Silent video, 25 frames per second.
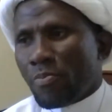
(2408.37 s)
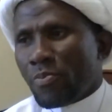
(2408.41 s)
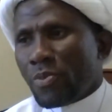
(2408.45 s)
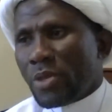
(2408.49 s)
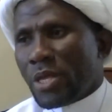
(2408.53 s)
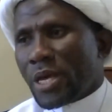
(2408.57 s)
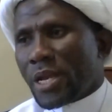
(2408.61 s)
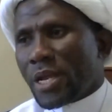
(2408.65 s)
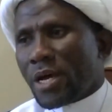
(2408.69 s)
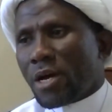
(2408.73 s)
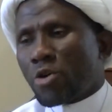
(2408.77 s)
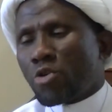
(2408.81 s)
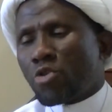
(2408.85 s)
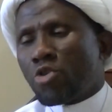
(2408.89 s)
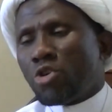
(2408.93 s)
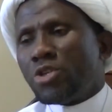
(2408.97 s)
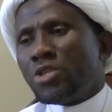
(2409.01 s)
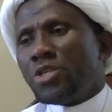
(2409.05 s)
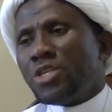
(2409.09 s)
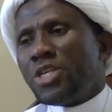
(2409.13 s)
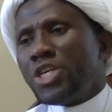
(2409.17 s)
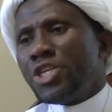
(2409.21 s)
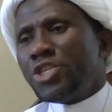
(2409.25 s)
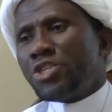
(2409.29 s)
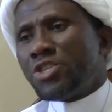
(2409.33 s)
there are
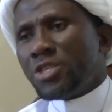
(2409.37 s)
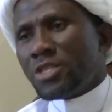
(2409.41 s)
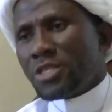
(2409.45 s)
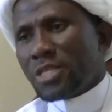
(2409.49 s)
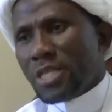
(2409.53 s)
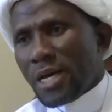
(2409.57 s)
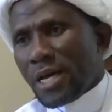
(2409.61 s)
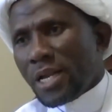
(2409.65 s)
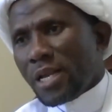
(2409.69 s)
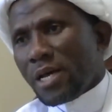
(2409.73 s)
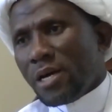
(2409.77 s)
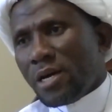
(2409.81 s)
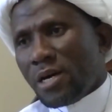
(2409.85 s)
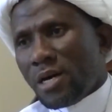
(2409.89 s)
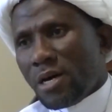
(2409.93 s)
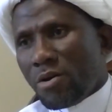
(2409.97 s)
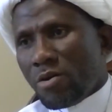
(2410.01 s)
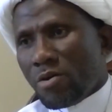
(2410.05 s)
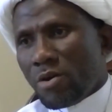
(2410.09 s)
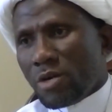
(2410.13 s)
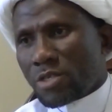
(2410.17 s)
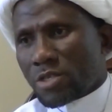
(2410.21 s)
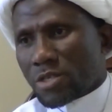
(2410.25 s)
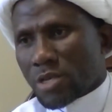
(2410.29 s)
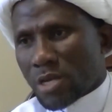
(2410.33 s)
conditions that
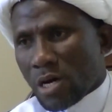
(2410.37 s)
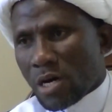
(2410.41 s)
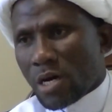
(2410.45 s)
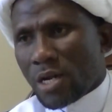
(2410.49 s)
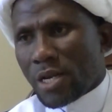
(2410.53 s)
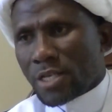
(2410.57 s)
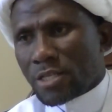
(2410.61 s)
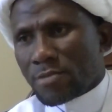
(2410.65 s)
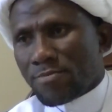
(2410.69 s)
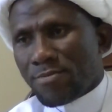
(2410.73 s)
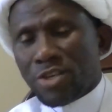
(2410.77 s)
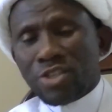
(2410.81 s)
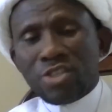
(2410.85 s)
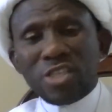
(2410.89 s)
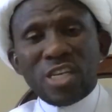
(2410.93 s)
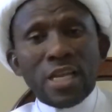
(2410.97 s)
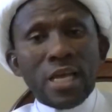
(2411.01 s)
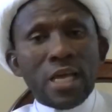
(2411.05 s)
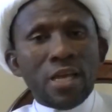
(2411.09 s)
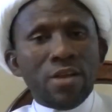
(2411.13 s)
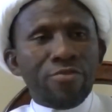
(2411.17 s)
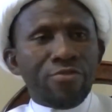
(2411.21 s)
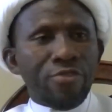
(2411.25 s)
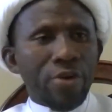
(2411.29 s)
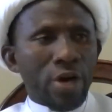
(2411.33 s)
our scholars mentioned
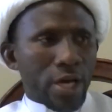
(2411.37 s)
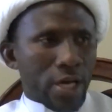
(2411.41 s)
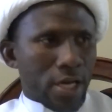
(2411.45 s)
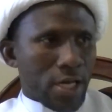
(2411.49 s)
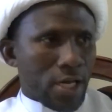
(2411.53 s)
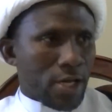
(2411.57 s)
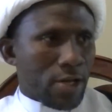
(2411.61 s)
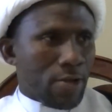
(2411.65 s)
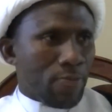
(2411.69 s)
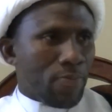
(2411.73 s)
in fact